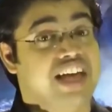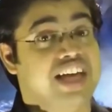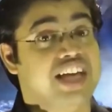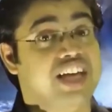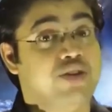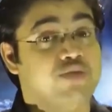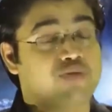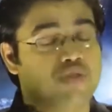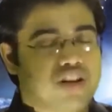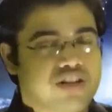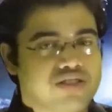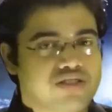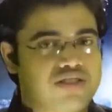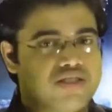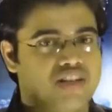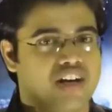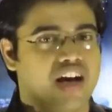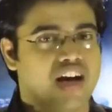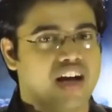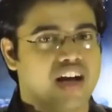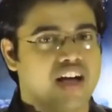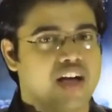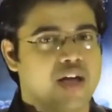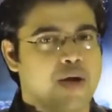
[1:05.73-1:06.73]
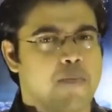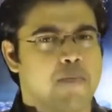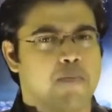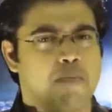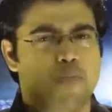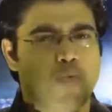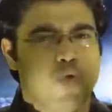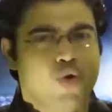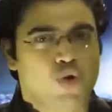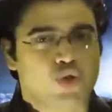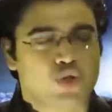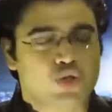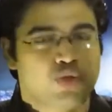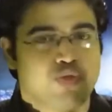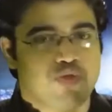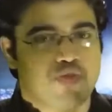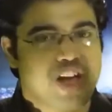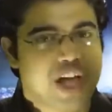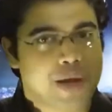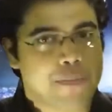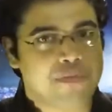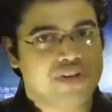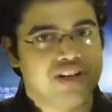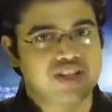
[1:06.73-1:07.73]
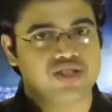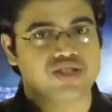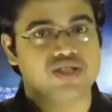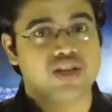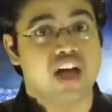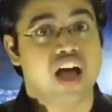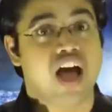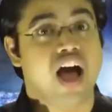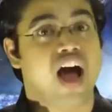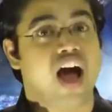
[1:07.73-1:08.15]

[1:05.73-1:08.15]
He was the most famous